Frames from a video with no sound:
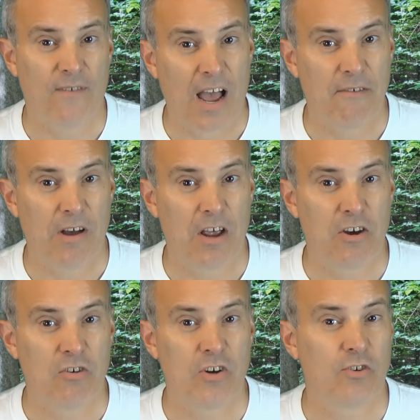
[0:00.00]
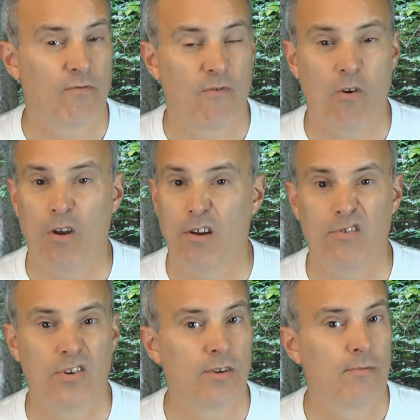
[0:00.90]
500s or
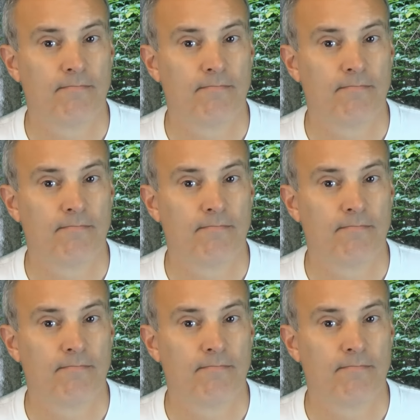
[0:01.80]
400s,